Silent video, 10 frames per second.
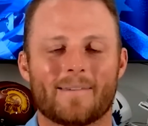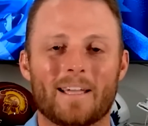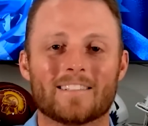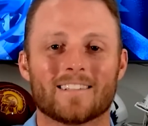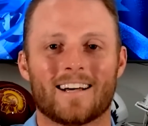It
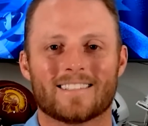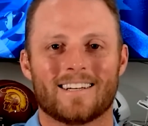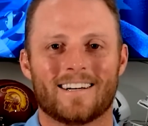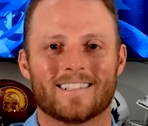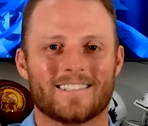means a lot
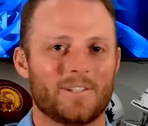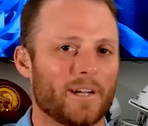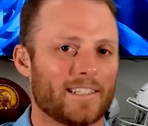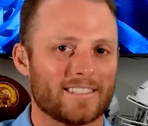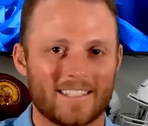to us that you
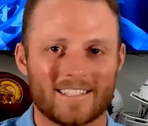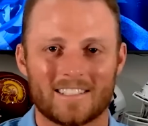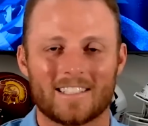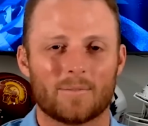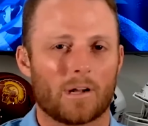guys
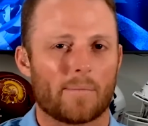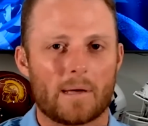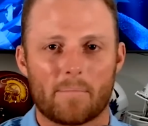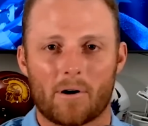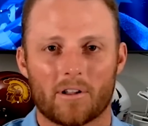listen and want to
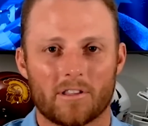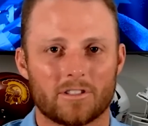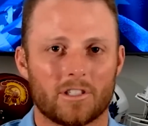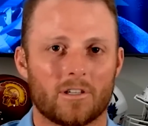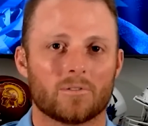be a part of the
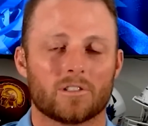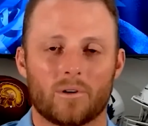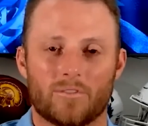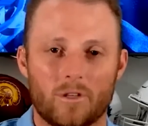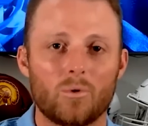show.
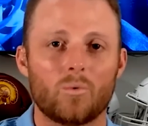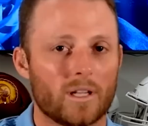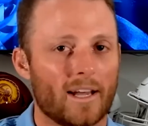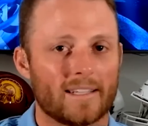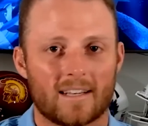So if you
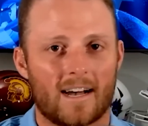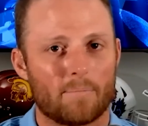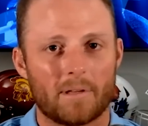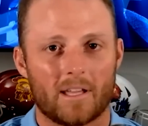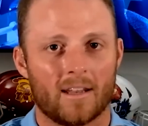would like to
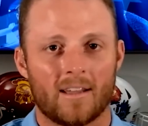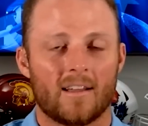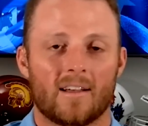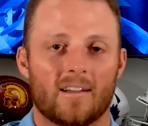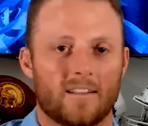hop in,
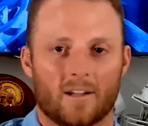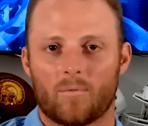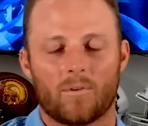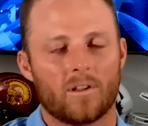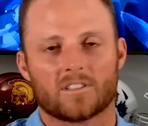look,
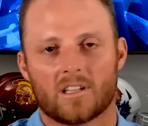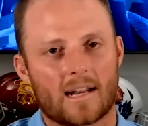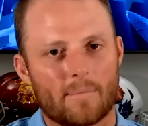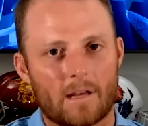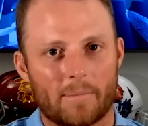there's a
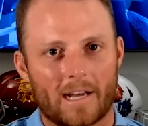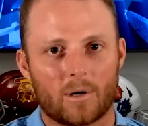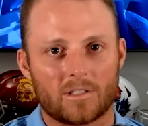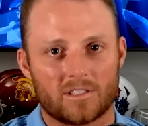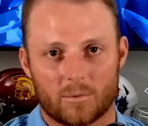lot of mailbag
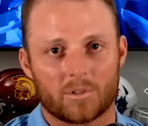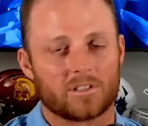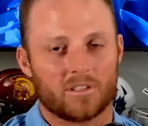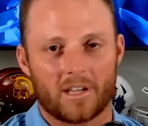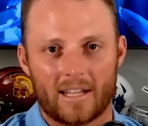questions that we're
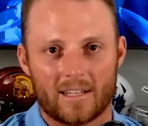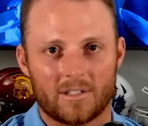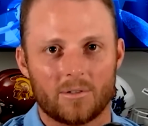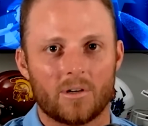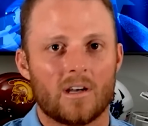still getting
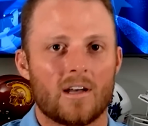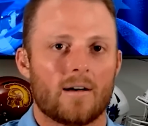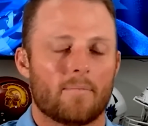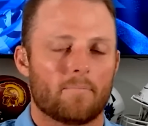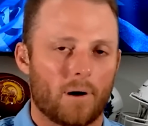to,
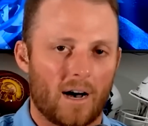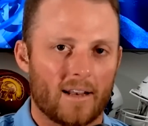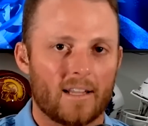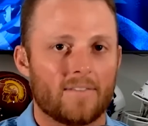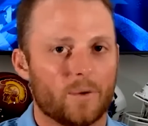
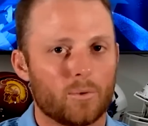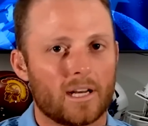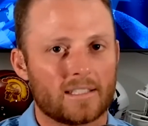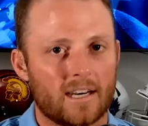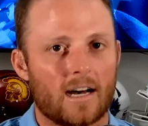but if you would
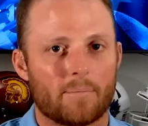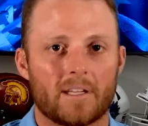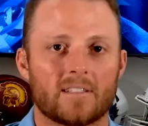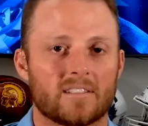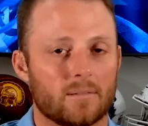like to hop
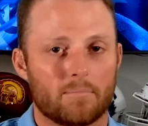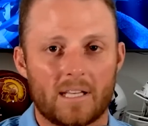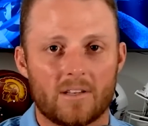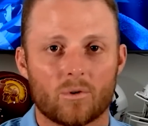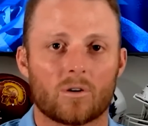in,
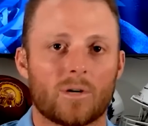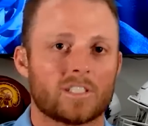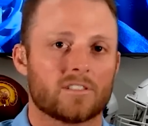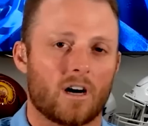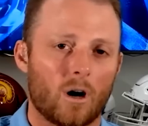submit your
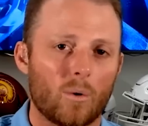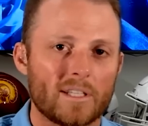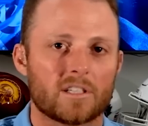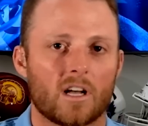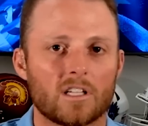questions,
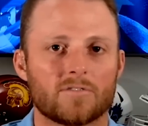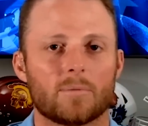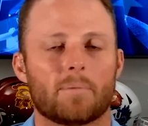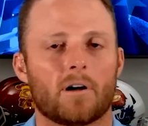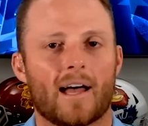always college
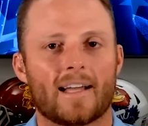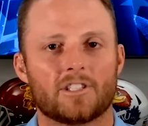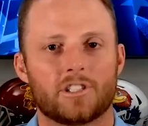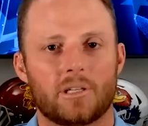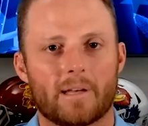football at
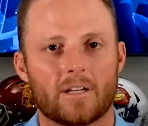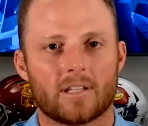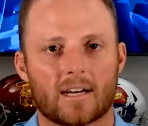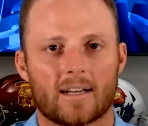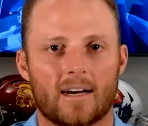
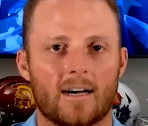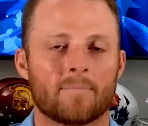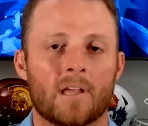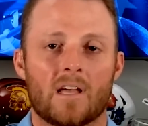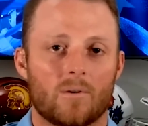gmail dot
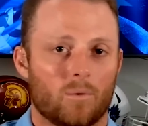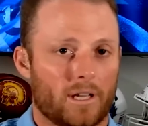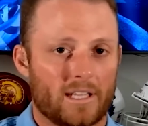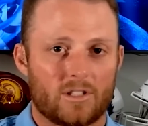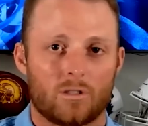com.
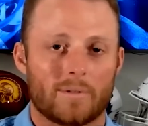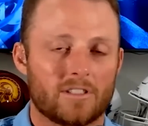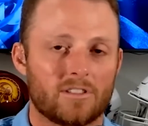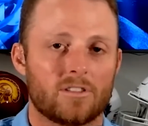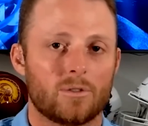We'll get to them
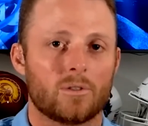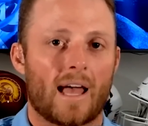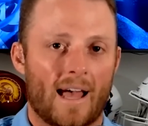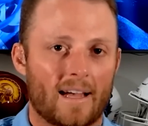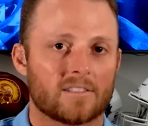as
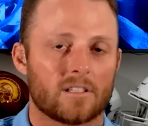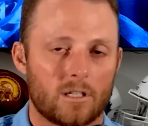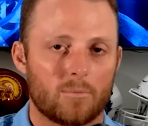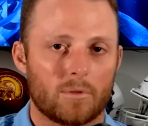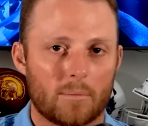soon as
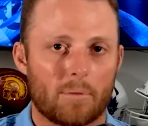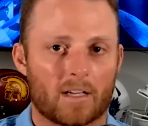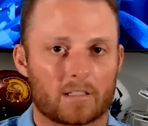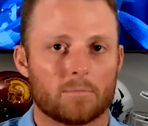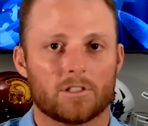humanly
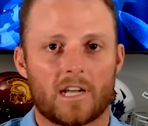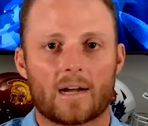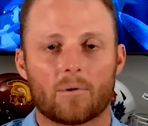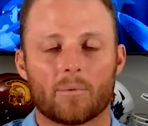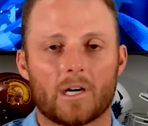possible.
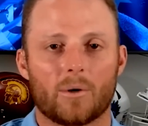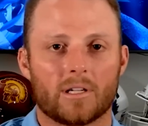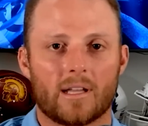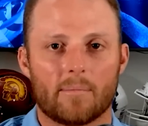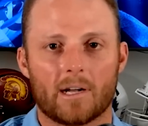Jack, where are we
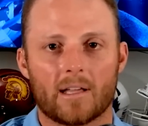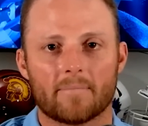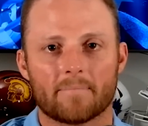going today, buddy?